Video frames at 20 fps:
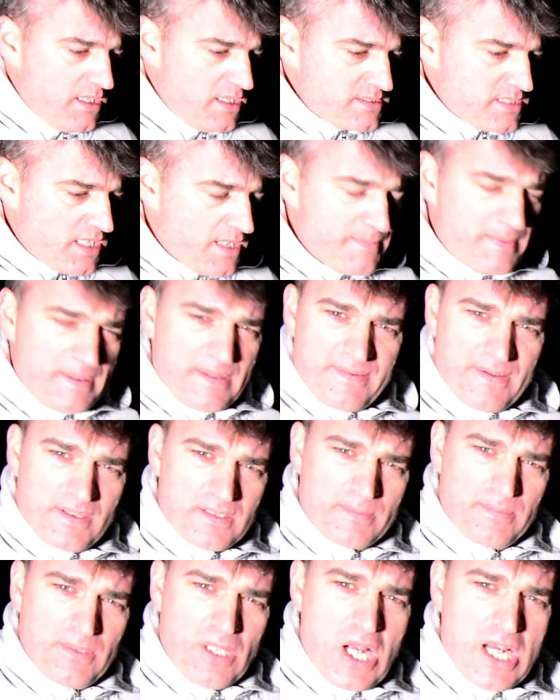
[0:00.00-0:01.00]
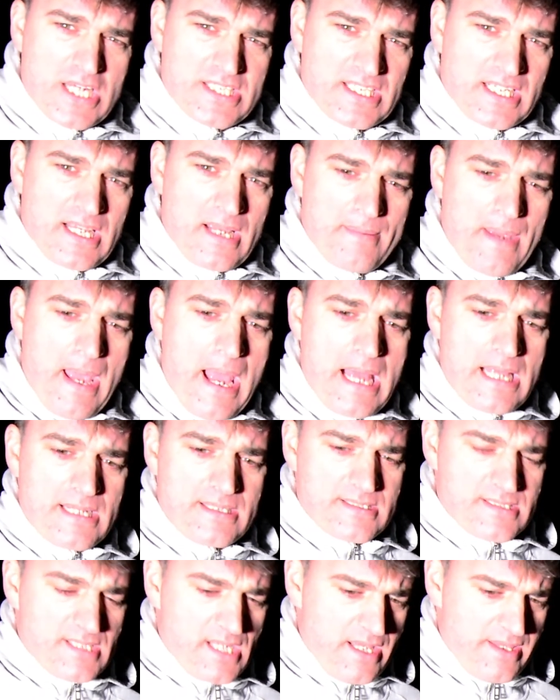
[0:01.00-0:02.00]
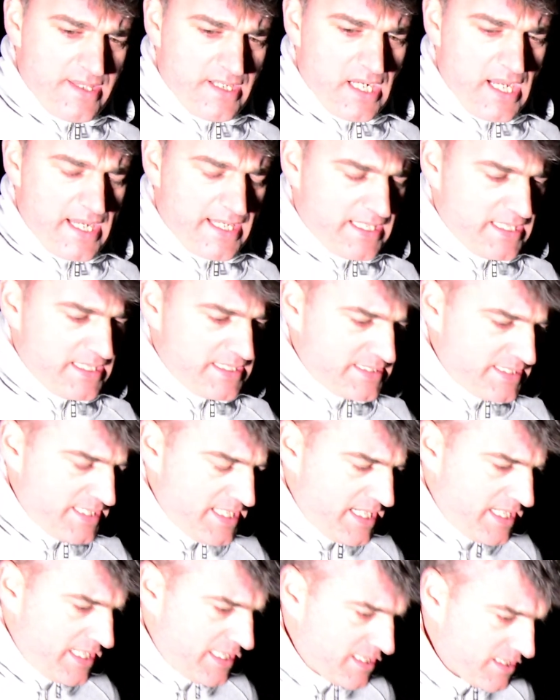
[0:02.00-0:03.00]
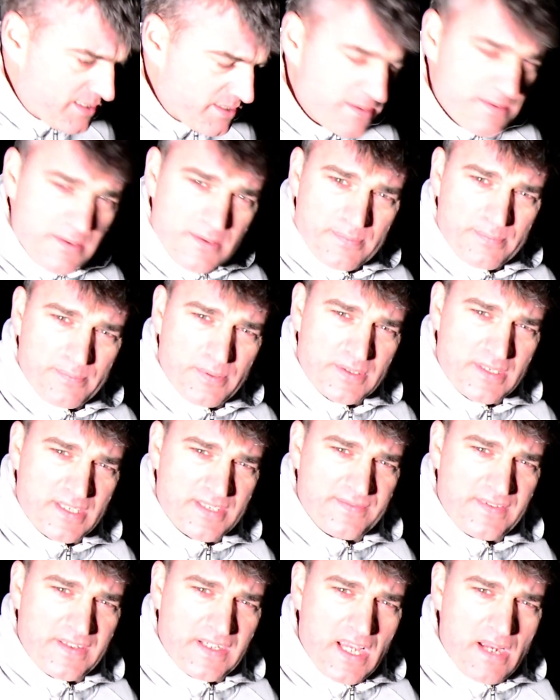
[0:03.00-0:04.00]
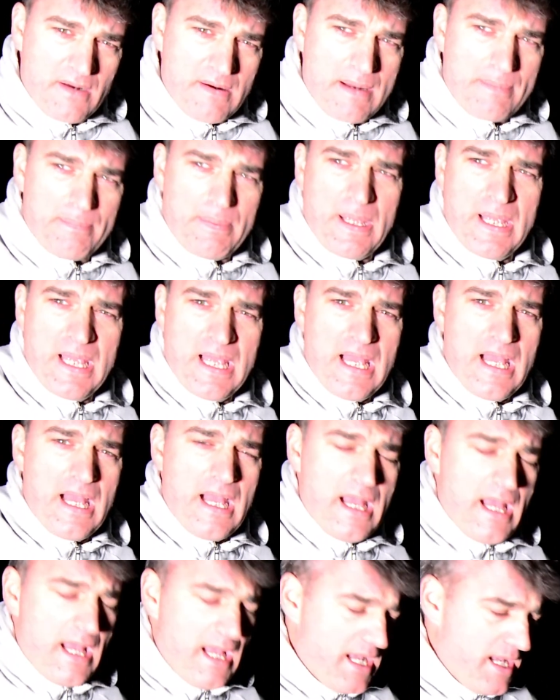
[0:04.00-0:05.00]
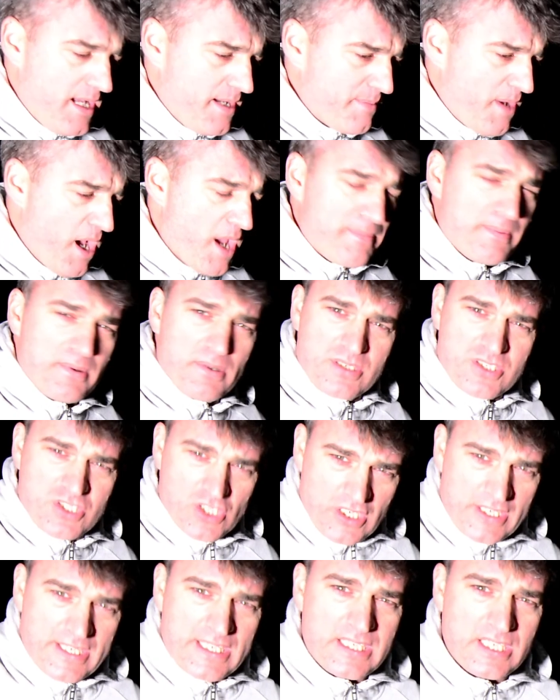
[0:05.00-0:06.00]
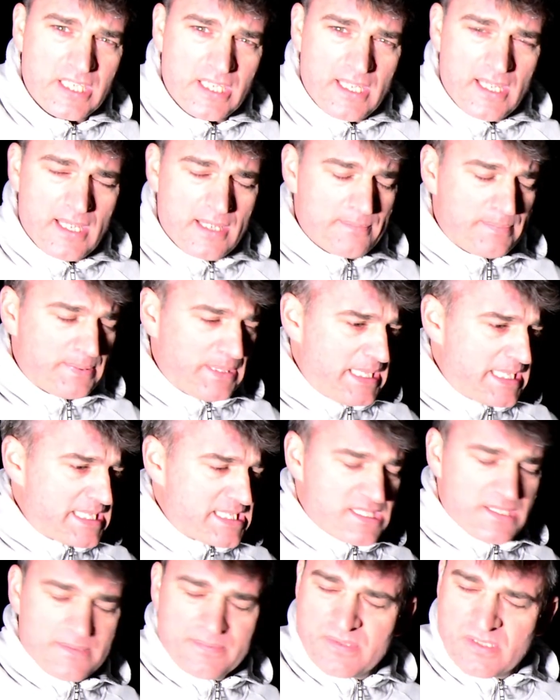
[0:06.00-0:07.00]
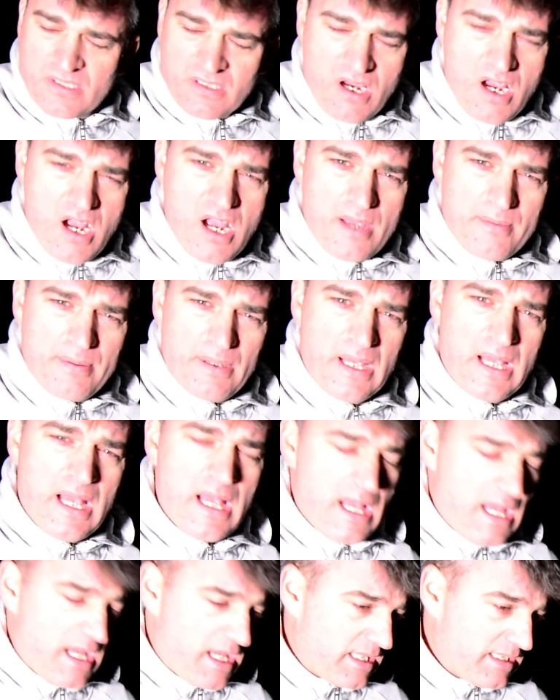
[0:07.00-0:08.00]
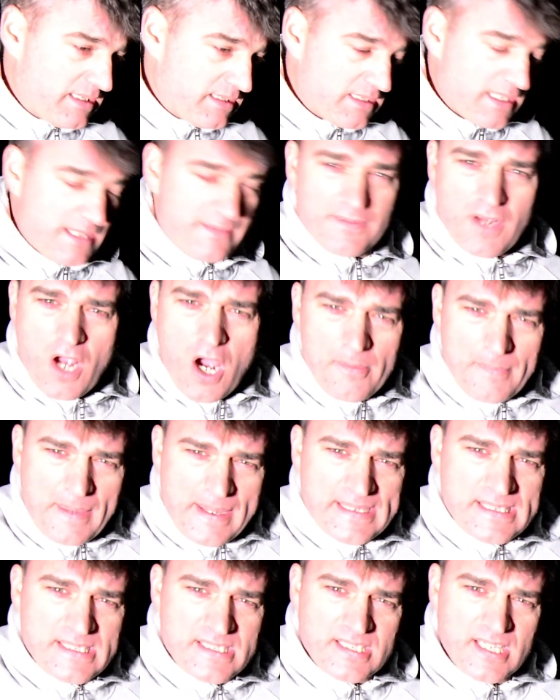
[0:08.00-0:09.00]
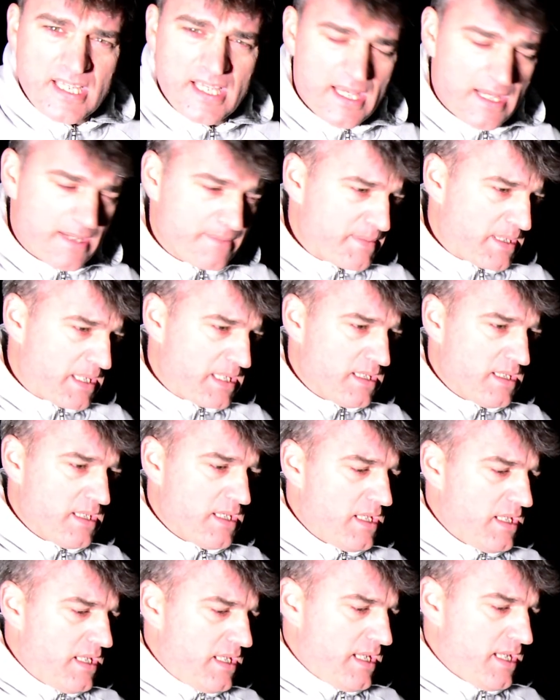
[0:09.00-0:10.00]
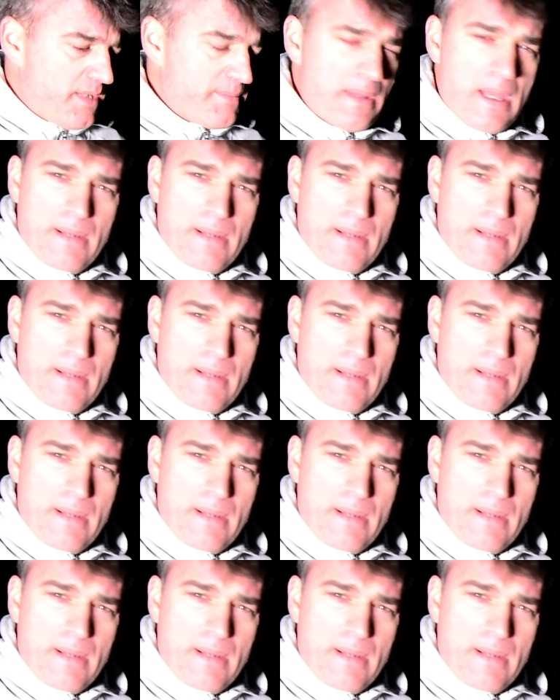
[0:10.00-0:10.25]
I felt obliged to come out so that I could put this video up. Hope you enjoyed it, and please subscribe, leave comments, hit me